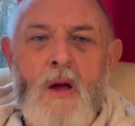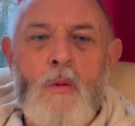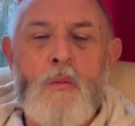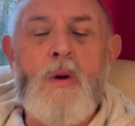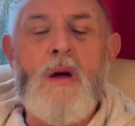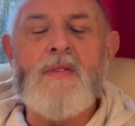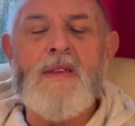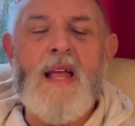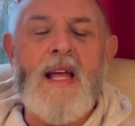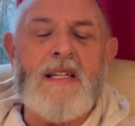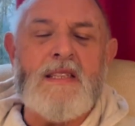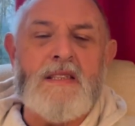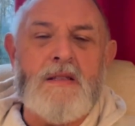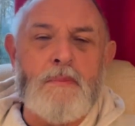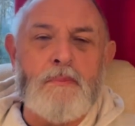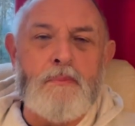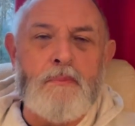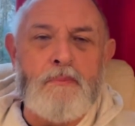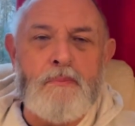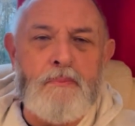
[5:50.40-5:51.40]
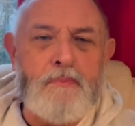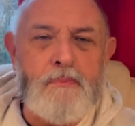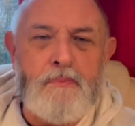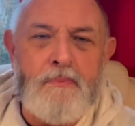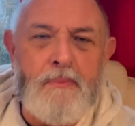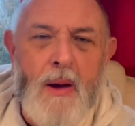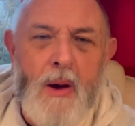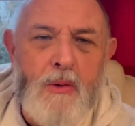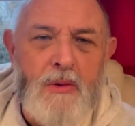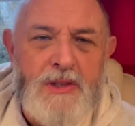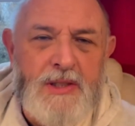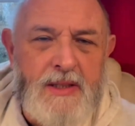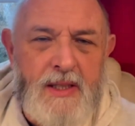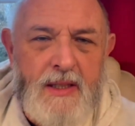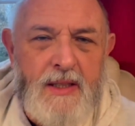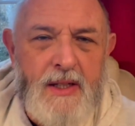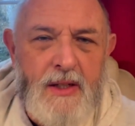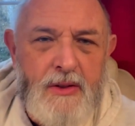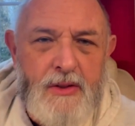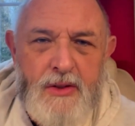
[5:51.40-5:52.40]
Whether that's to bolster
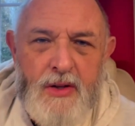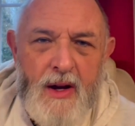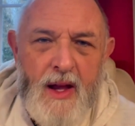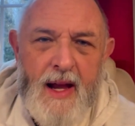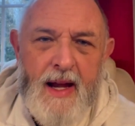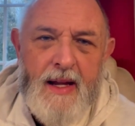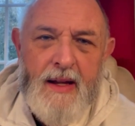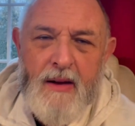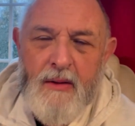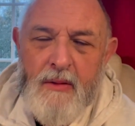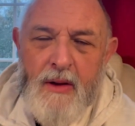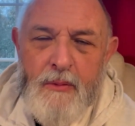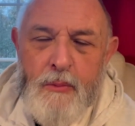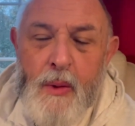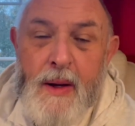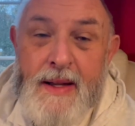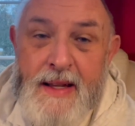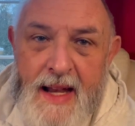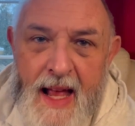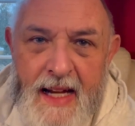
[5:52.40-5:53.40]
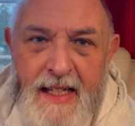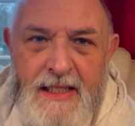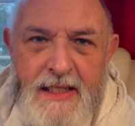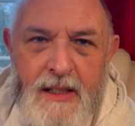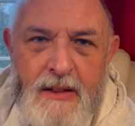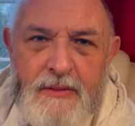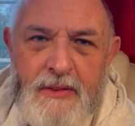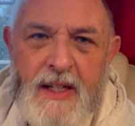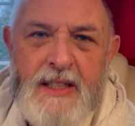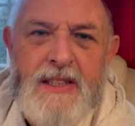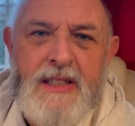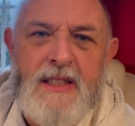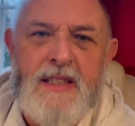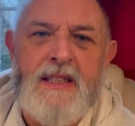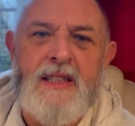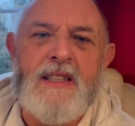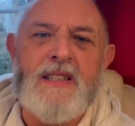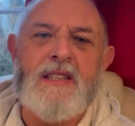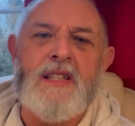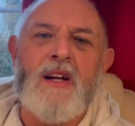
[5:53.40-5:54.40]
Ukraine or if, when NATO eventually
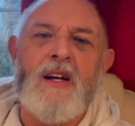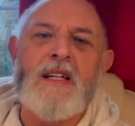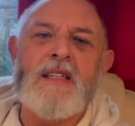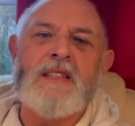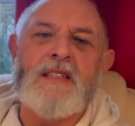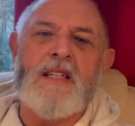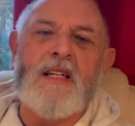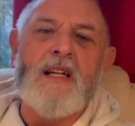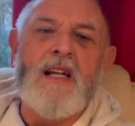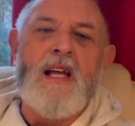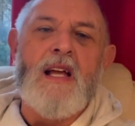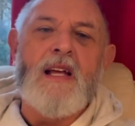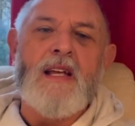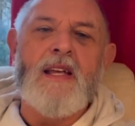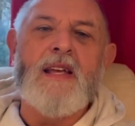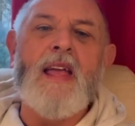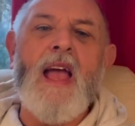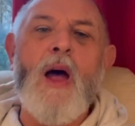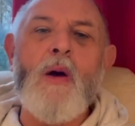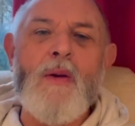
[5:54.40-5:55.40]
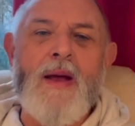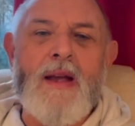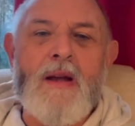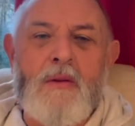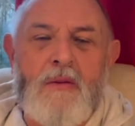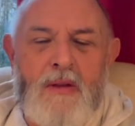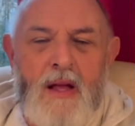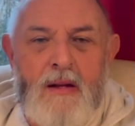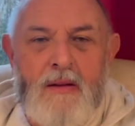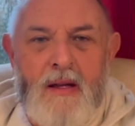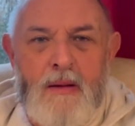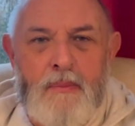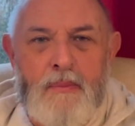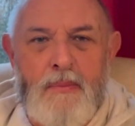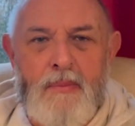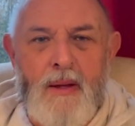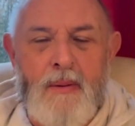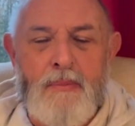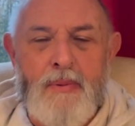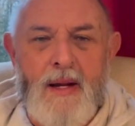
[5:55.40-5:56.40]
decide to go in, although
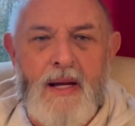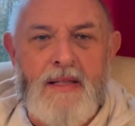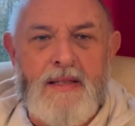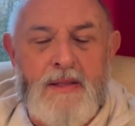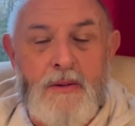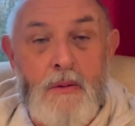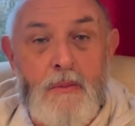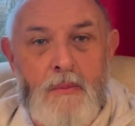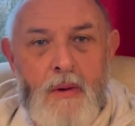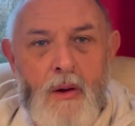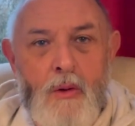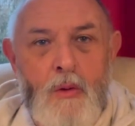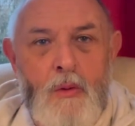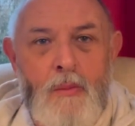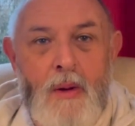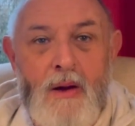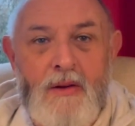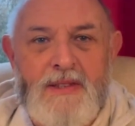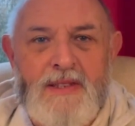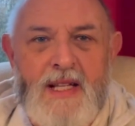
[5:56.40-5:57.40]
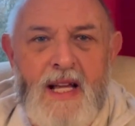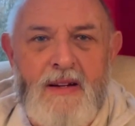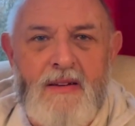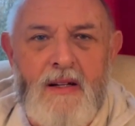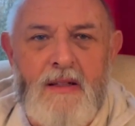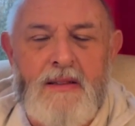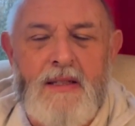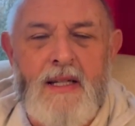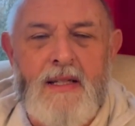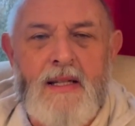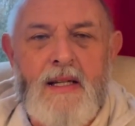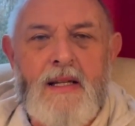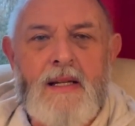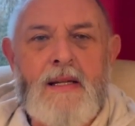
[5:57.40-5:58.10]
they're practically almost there, aren't they?